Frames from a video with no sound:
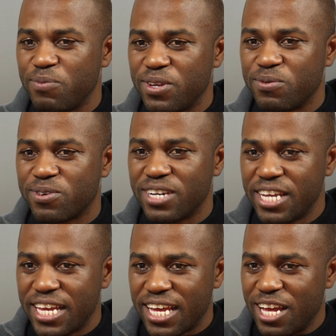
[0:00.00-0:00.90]
We were
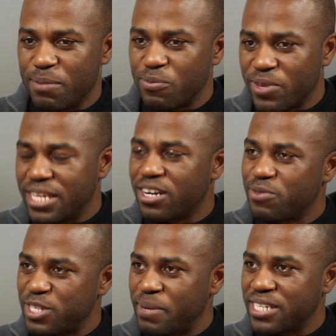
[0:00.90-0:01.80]
within our
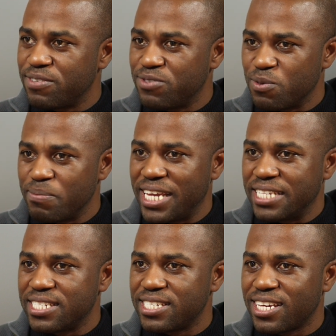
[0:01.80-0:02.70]
respective
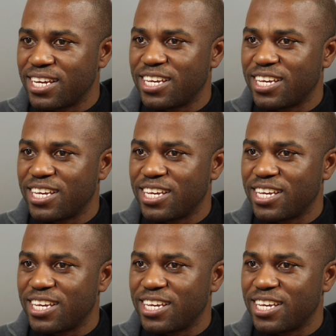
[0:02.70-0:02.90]
domains,